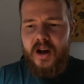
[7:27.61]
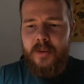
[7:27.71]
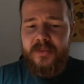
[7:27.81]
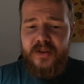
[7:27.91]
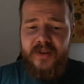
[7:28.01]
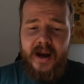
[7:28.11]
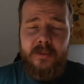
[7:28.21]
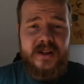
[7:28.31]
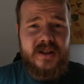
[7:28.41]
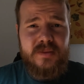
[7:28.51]
The
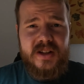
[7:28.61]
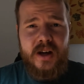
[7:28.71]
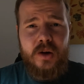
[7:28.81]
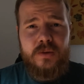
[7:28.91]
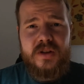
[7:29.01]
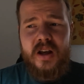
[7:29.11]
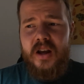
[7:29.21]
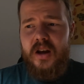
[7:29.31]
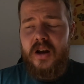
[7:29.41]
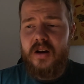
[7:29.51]
families themselves
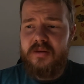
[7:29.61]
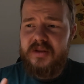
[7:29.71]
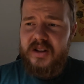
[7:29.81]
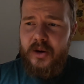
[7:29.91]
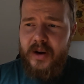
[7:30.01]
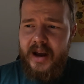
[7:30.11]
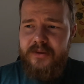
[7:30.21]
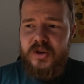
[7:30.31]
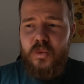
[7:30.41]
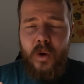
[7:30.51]
don't
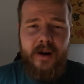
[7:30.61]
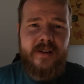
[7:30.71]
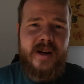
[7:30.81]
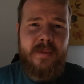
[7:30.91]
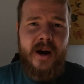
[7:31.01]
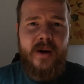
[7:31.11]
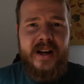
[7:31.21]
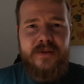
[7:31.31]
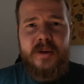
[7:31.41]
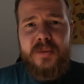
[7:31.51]
have to worry about
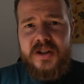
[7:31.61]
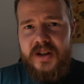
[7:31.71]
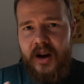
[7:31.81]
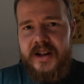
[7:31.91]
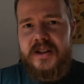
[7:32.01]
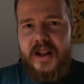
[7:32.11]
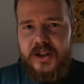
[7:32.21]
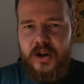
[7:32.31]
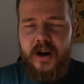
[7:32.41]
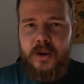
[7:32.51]
anything besides
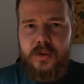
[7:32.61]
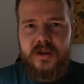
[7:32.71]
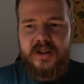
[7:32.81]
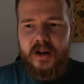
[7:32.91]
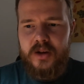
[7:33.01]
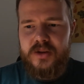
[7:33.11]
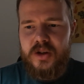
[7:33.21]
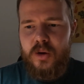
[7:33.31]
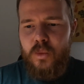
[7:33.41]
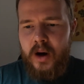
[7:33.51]
their child.
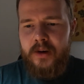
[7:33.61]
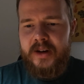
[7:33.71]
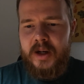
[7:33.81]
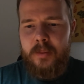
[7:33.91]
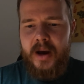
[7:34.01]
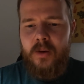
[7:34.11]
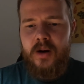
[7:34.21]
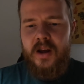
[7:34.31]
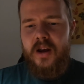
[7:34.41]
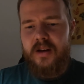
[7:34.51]
You're not worrying
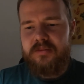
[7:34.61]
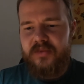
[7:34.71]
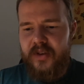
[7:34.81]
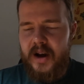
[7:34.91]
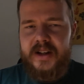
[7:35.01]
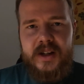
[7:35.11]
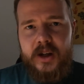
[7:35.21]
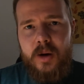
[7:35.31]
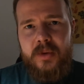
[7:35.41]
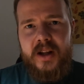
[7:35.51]
about finding
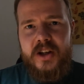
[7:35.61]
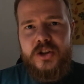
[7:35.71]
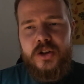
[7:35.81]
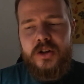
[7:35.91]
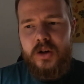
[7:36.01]
accommodation.